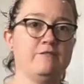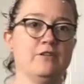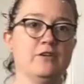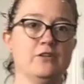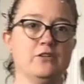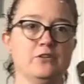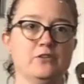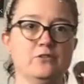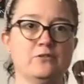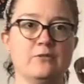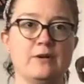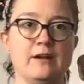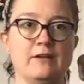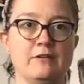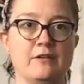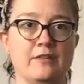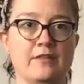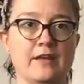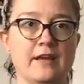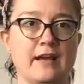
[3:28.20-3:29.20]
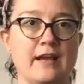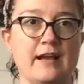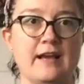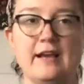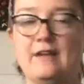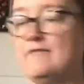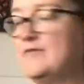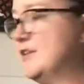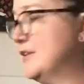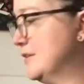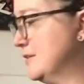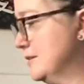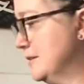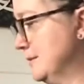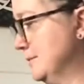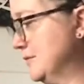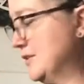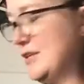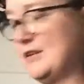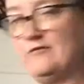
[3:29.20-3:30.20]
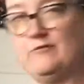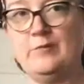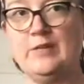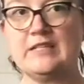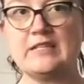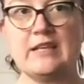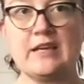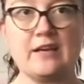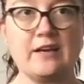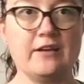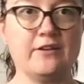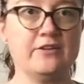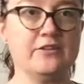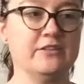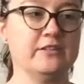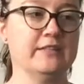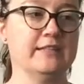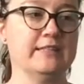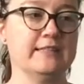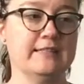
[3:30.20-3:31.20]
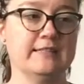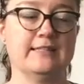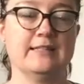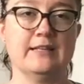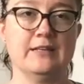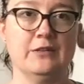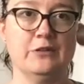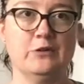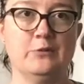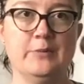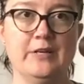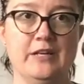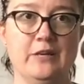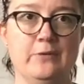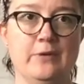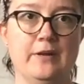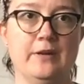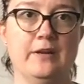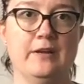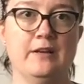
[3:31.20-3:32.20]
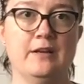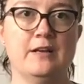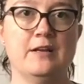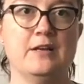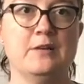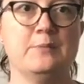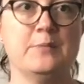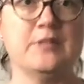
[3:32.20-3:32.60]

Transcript: a little round thing, I have this set of biscuit cutters, and this is the little bitty one. But